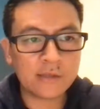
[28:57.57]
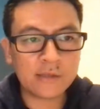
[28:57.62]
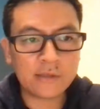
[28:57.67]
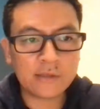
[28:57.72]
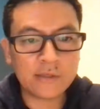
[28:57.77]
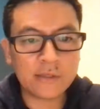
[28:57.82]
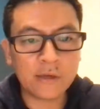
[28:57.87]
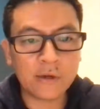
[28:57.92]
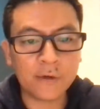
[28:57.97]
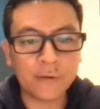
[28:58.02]

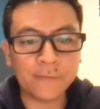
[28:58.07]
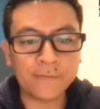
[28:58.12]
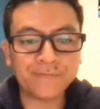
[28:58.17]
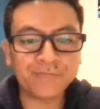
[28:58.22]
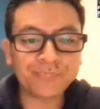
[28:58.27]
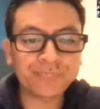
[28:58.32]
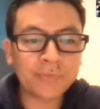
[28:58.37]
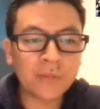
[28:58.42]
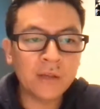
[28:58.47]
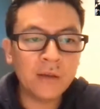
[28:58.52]
So
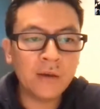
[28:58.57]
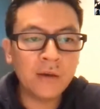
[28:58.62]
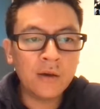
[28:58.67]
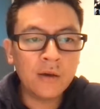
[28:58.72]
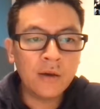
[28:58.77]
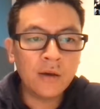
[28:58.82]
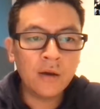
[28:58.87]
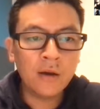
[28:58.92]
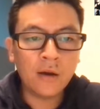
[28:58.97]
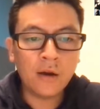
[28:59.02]

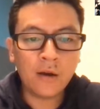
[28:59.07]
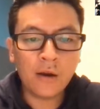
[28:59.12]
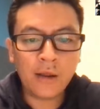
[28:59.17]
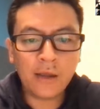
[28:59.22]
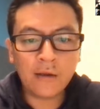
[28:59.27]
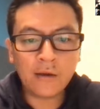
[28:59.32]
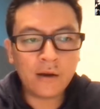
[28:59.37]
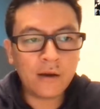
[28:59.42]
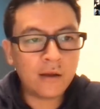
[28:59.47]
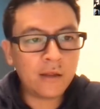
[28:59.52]
all right,
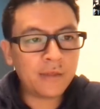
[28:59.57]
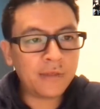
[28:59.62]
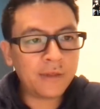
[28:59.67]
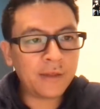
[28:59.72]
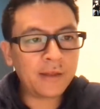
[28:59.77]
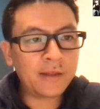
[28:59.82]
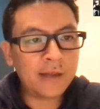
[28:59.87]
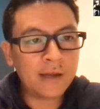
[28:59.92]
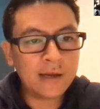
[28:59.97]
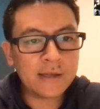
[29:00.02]
I
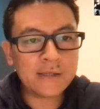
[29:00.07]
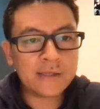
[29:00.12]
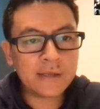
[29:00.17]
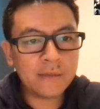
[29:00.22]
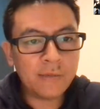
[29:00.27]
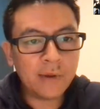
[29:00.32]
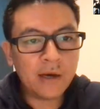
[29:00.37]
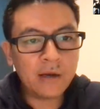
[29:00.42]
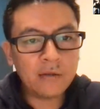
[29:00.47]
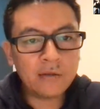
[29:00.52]
think that's
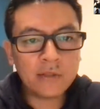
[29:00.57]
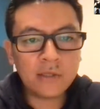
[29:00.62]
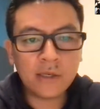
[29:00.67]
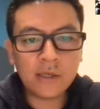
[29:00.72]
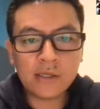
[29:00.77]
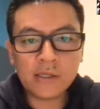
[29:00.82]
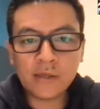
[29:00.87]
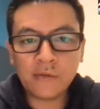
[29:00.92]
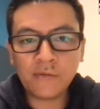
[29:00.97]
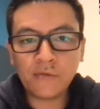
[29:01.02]
about
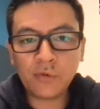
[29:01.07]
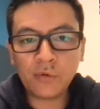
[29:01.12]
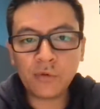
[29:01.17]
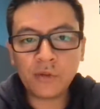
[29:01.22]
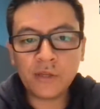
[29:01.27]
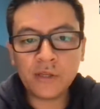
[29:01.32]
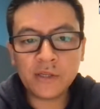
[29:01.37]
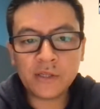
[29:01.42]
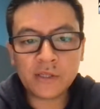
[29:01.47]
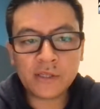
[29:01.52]
does it for
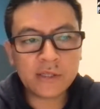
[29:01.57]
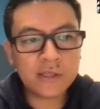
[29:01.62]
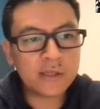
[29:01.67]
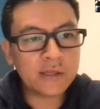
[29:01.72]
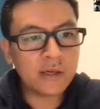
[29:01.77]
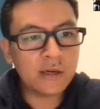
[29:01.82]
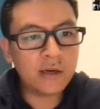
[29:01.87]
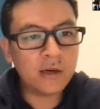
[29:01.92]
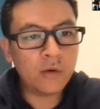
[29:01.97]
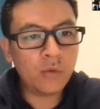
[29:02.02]
this
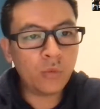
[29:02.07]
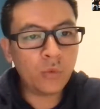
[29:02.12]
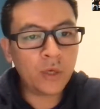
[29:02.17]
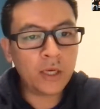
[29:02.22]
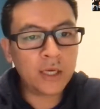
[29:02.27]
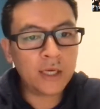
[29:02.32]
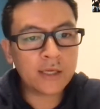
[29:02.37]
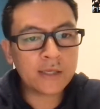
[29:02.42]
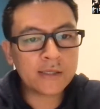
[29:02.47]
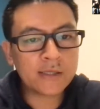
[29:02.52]

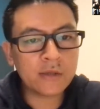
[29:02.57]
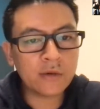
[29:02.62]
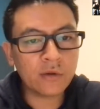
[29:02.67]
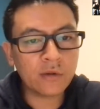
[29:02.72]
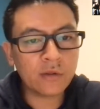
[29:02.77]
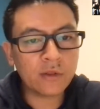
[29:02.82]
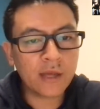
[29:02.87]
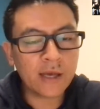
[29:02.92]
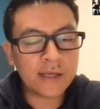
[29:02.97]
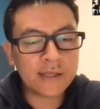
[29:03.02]
week. So
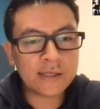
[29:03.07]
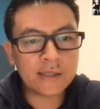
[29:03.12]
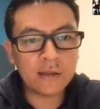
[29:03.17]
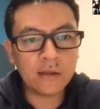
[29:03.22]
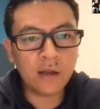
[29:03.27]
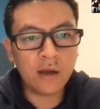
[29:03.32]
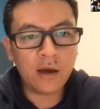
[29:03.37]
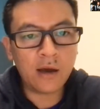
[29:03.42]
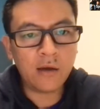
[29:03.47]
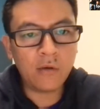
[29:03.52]
thanks a
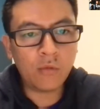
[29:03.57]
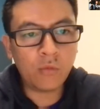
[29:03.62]
lot.